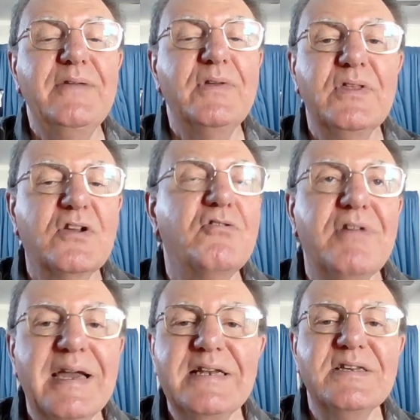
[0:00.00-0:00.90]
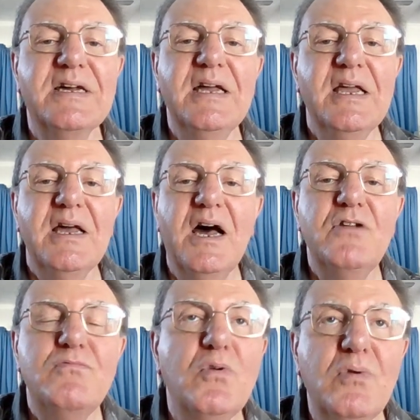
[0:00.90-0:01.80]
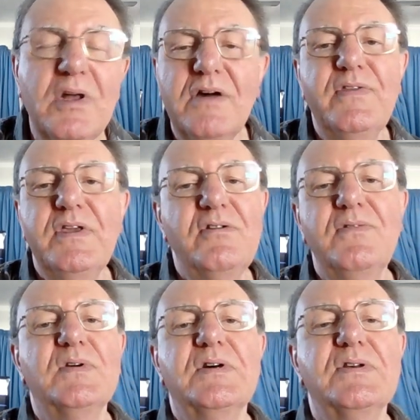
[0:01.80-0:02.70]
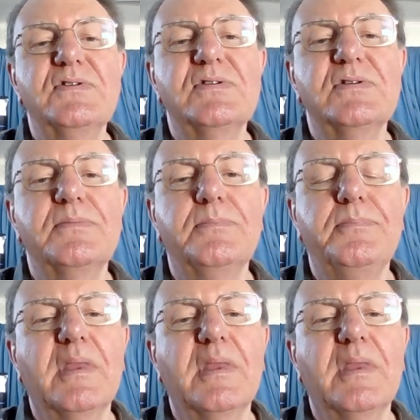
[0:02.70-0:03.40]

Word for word: even the creator and ruler of the universe.